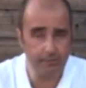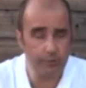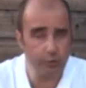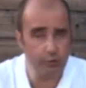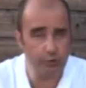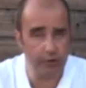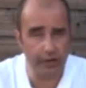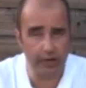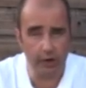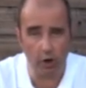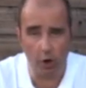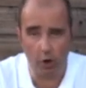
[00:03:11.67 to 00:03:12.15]

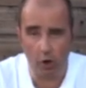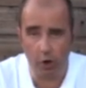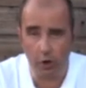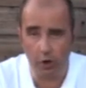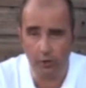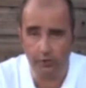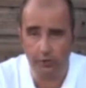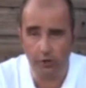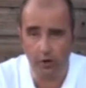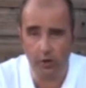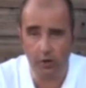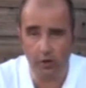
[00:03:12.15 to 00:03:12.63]
drain all
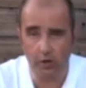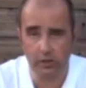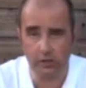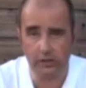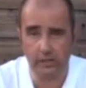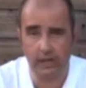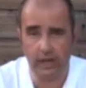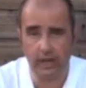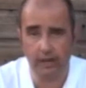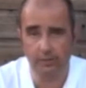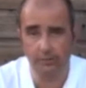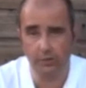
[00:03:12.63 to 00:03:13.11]
of your hot
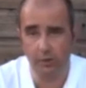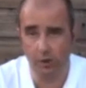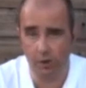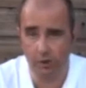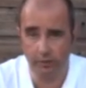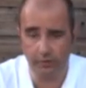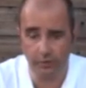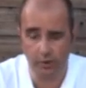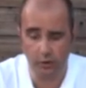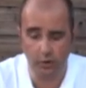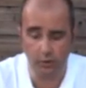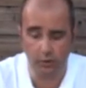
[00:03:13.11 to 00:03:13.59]
taps, all
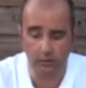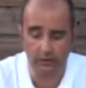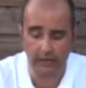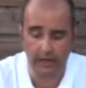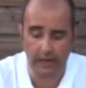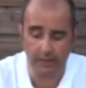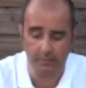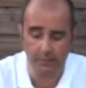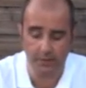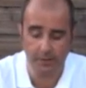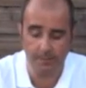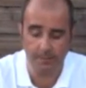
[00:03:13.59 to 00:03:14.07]
of your cold
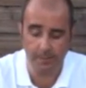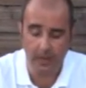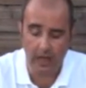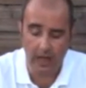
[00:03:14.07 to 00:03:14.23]
taps,